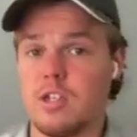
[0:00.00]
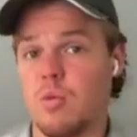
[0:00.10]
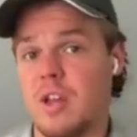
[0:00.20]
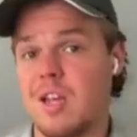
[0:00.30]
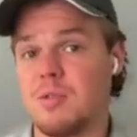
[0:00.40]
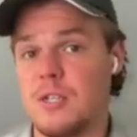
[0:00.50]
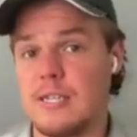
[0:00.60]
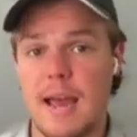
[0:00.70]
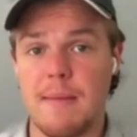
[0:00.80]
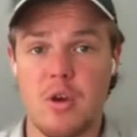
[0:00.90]
when it comes to
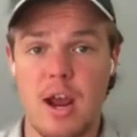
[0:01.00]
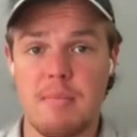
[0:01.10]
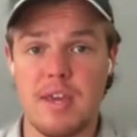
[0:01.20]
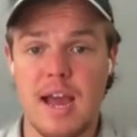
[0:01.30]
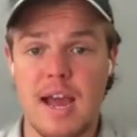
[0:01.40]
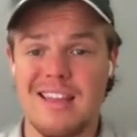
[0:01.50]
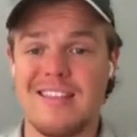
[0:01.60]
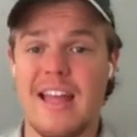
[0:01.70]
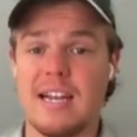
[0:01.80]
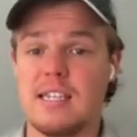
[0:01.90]
Zapier A P I,
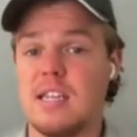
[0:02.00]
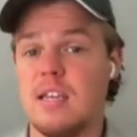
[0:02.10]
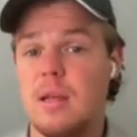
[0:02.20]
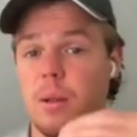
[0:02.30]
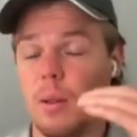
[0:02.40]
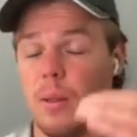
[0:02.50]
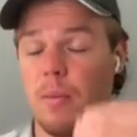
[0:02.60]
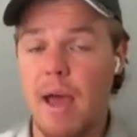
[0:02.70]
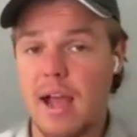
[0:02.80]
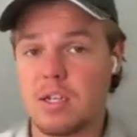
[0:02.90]
that's the
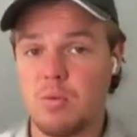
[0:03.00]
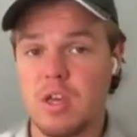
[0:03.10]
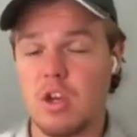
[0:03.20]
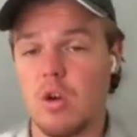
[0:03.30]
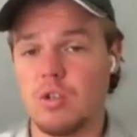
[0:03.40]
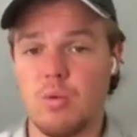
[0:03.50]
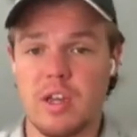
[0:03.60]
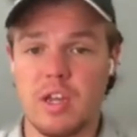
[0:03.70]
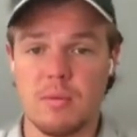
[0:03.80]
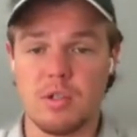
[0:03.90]
max we can go to when
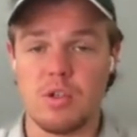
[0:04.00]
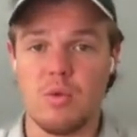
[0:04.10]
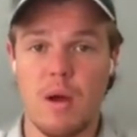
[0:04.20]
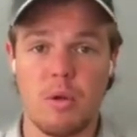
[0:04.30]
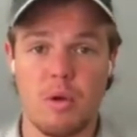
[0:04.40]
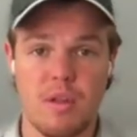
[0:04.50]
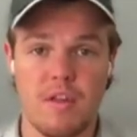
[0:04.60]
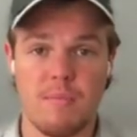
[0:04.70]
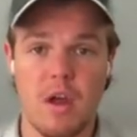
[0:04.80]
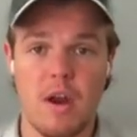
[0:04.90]
it comes to uploading the
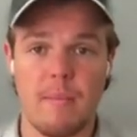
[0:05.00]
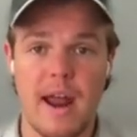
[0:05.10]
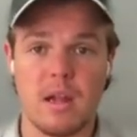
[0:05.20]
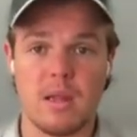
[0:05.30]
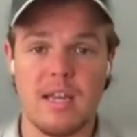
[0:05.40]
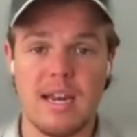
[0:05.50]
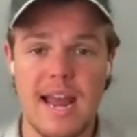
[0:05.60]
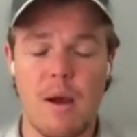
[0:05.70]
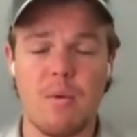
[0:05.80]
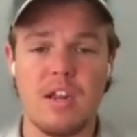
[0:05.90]
thumbnail automatically.
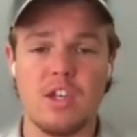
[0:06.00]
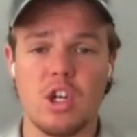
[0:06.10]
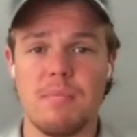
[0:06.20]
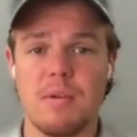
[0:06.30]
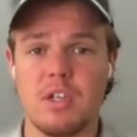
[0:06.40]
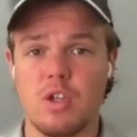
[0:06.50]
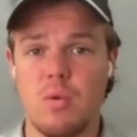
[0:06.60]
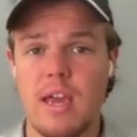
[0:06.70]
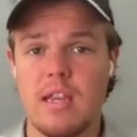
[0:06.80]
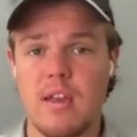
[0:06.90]
Now we need to jump into
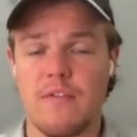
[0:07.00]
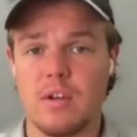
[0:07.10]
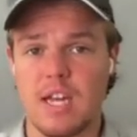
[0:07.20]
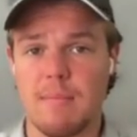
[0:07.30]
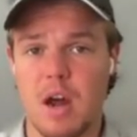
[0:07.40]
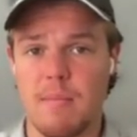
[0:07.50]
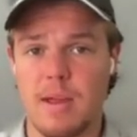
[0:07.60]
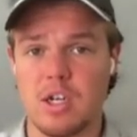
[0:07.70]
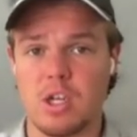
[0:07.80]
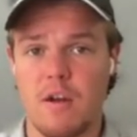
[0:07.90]
a different type of
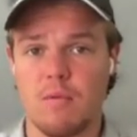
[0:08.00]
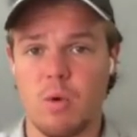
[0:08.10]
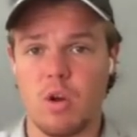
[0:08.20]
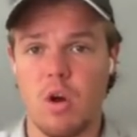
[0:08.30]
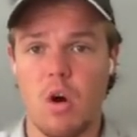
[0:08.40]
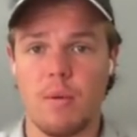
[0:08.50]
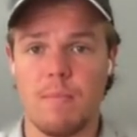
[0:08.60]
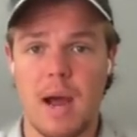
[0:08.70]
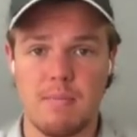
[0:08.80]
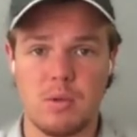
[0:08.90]
automation software called
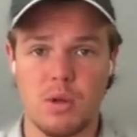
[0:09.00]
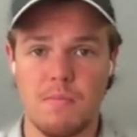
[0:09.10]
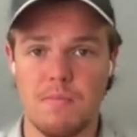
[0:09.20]
Pipedream.